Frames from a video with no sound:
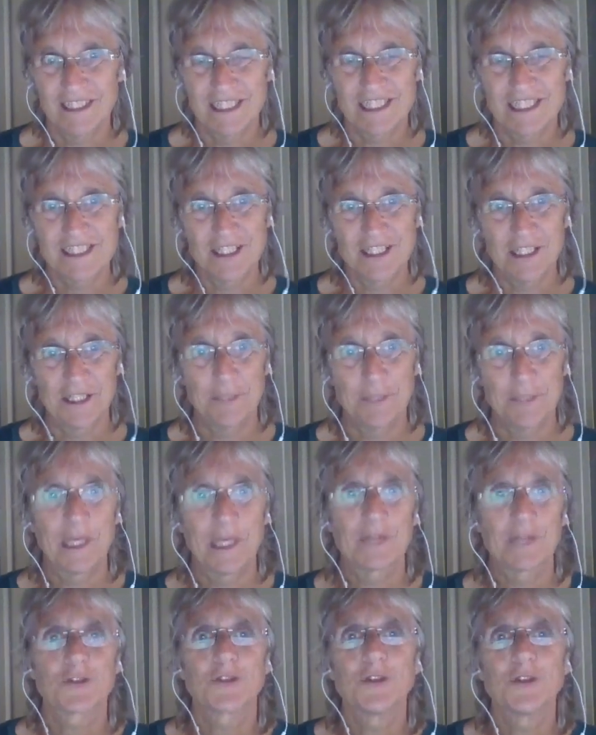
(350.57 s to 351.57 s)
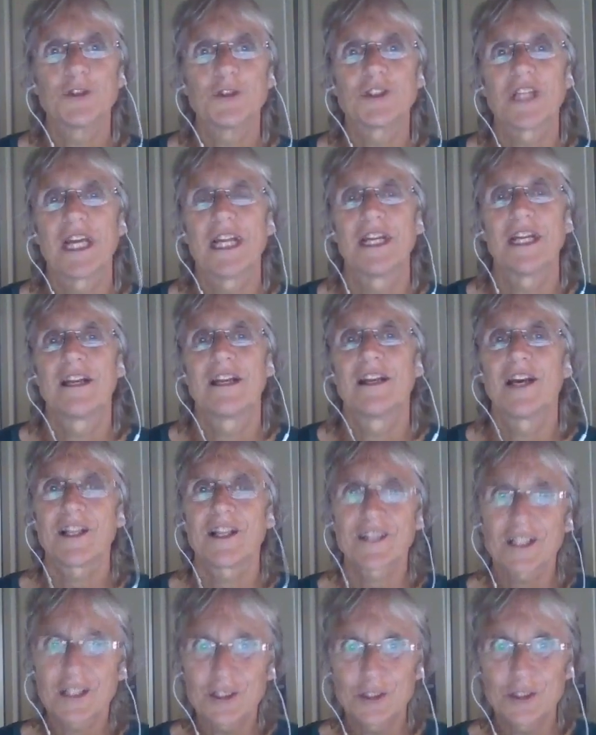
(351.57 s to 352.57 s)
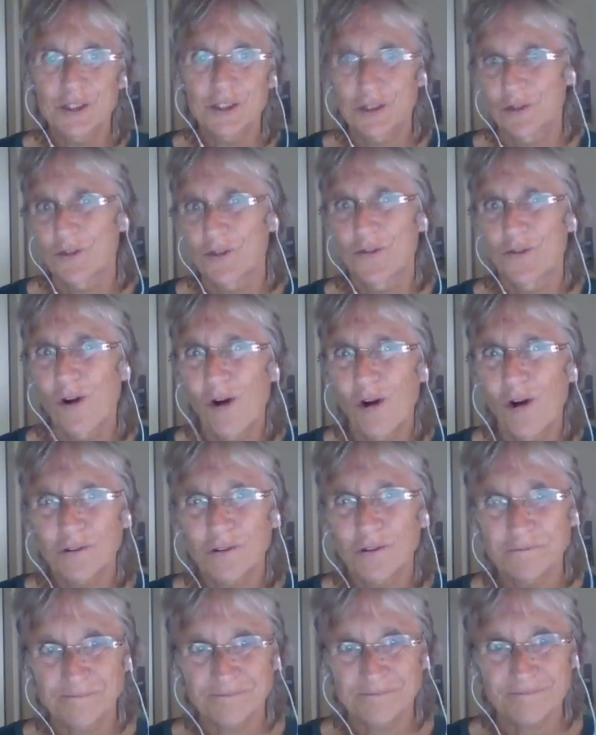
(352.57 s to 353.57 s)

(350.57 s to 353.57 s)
It's not about good and not good or wrong.